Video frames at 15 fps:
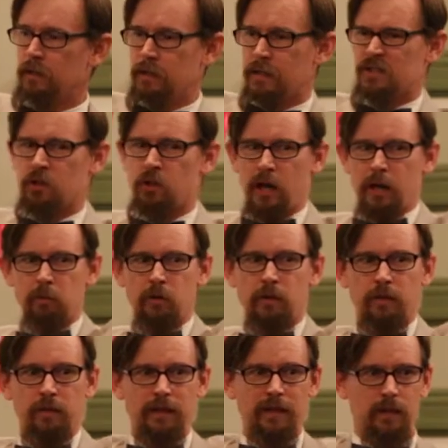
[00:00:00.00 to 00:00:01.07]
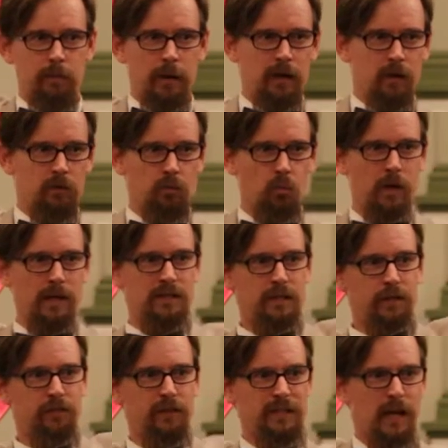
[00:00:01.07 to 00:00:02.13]
And so you're able to think about ways
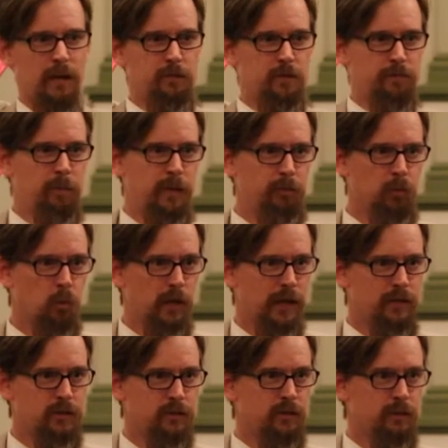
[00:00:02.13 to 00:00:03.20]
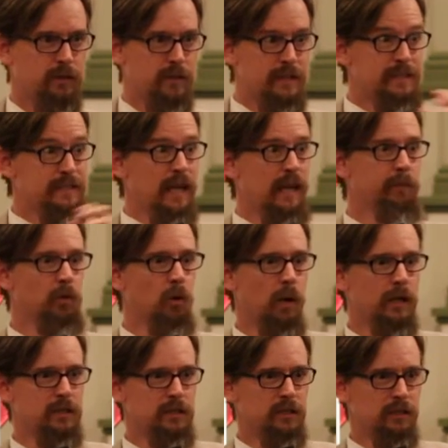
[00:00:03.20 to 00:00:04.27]
different types of people would answer the same
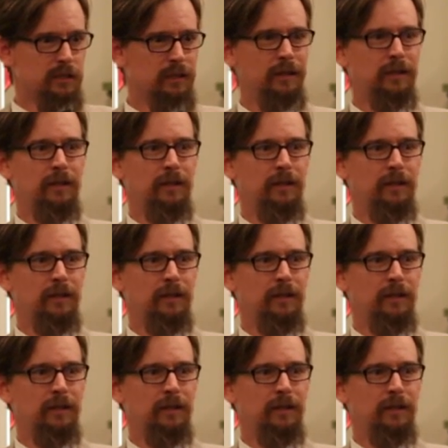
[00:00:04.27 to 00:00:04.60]
question